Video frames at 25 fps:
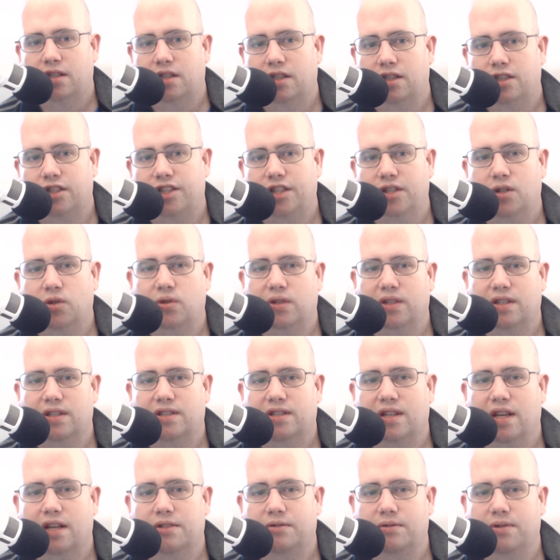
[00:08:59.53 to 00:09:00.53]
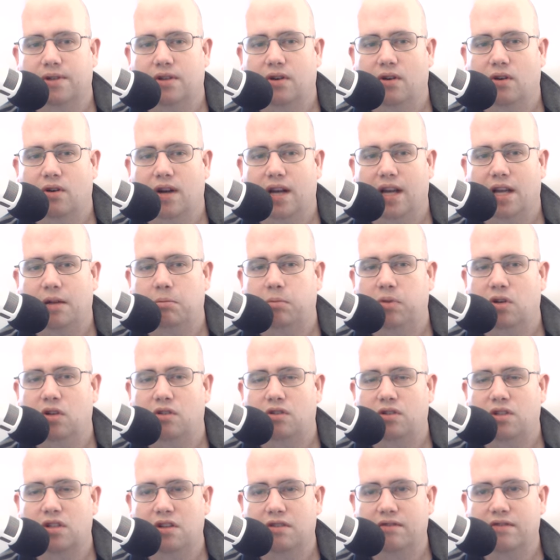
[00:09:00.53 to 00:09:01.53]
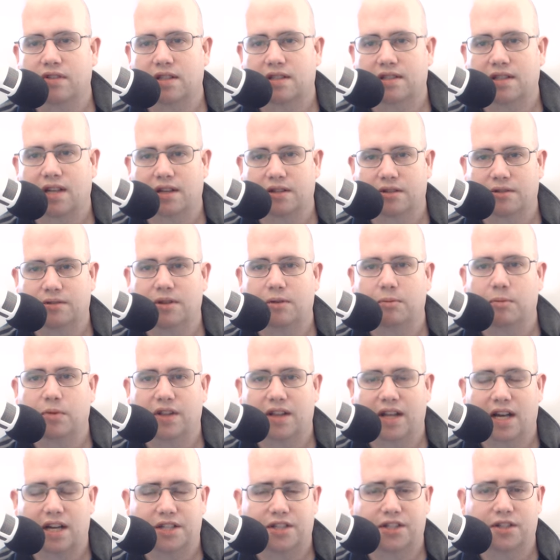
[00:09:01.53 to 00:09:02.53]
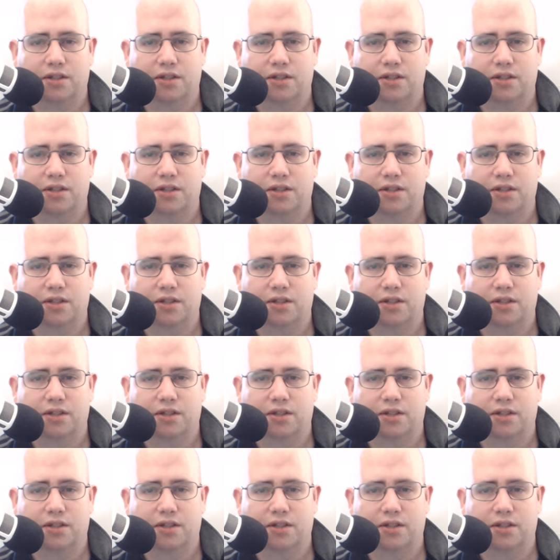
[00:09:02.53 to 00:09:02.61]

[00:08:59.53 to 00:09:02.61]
a Shield accessory, not a Bluetooth accessory. But that